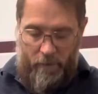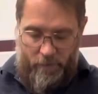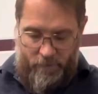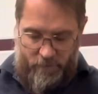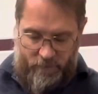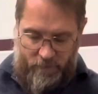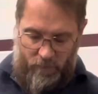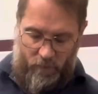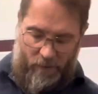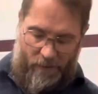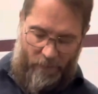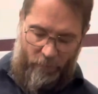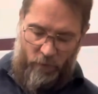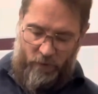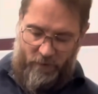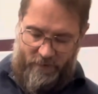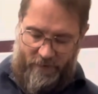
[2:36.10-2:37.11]
So the way I'm
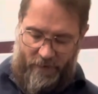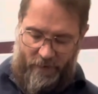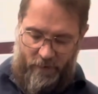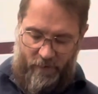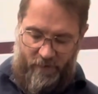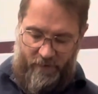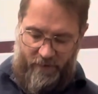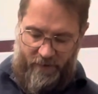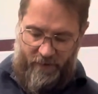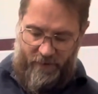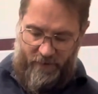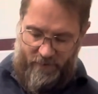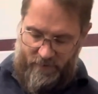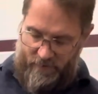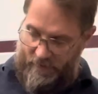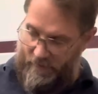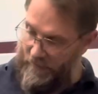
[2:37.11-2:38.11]
going to tackle
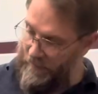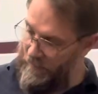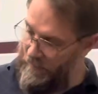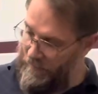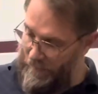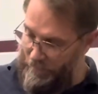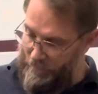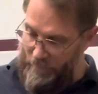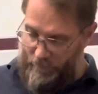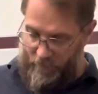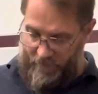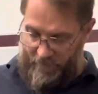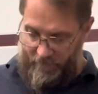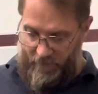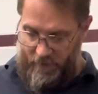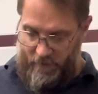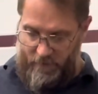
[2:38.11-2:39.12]
this is I got it clamped in my
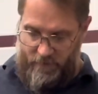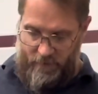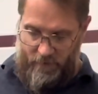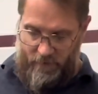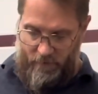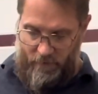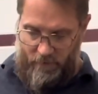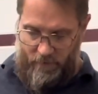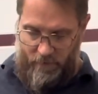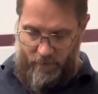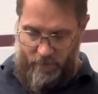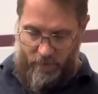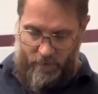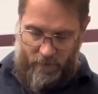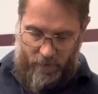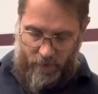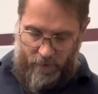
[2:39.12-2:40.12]
vise here,
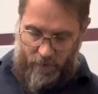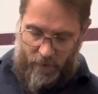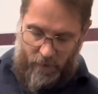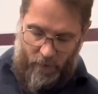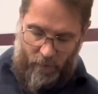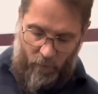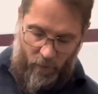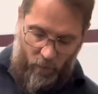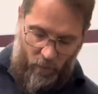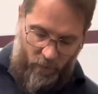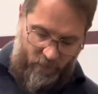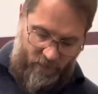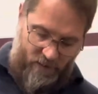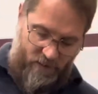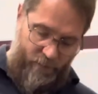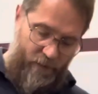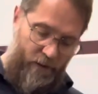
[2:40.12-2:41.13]
and we want
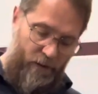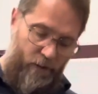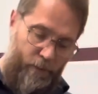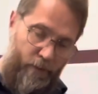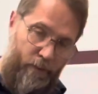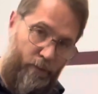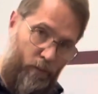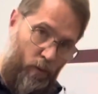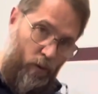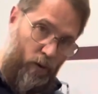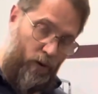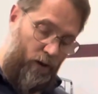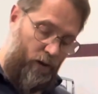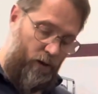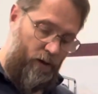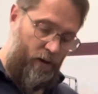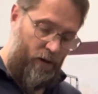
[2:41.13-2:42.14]
this to bend a little bit
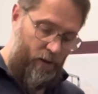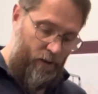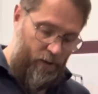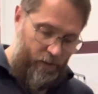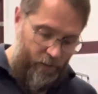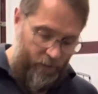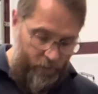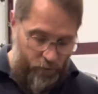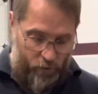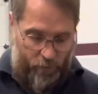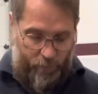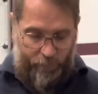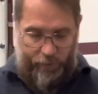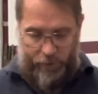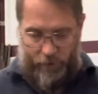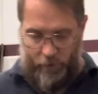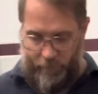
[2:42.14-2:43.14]
more. Now you can
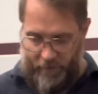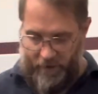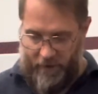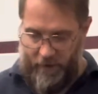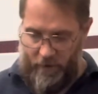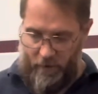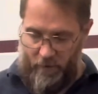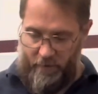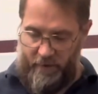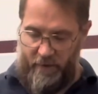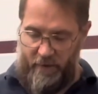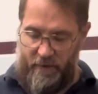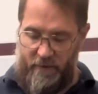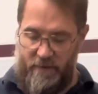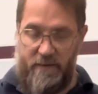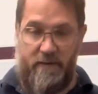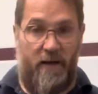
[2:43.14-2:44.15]
put a little bit of heat on the
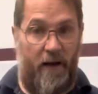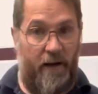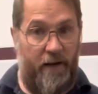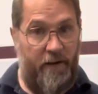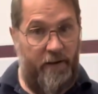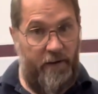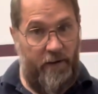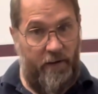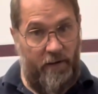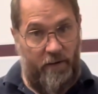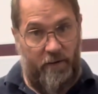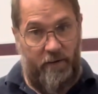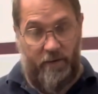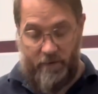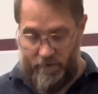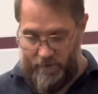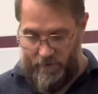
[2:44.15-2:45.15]
inside here
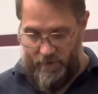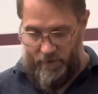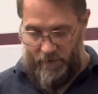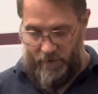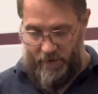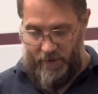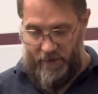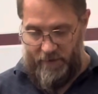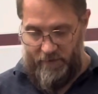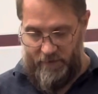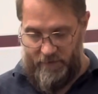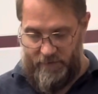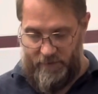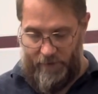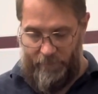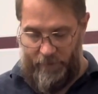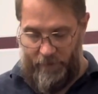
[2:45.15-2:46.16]
and heat
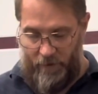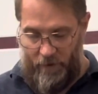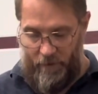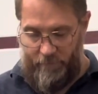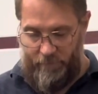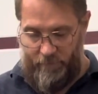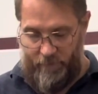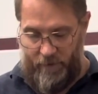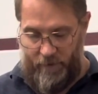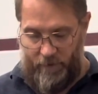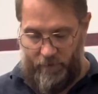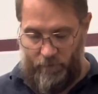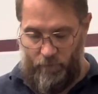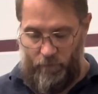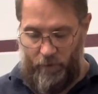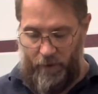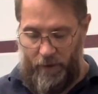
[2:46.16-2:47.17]
this up enough to get it
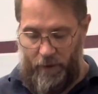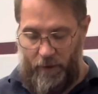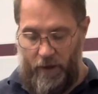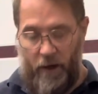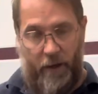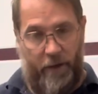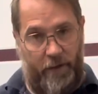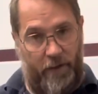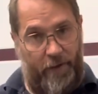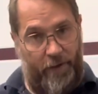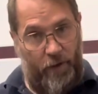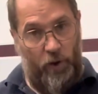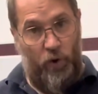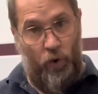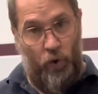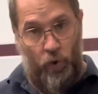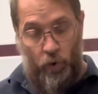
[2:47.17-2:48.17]
red hot and let it
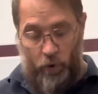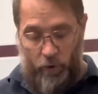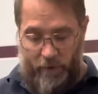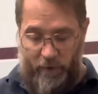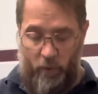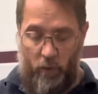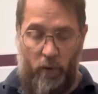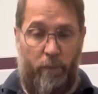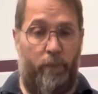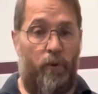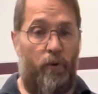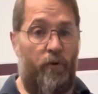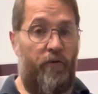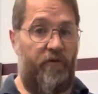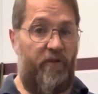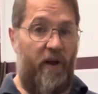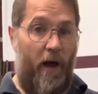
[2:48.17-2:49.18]
cool, and it will
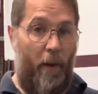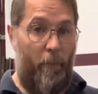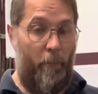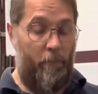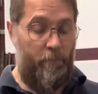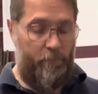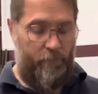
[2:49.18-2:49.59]
pull some.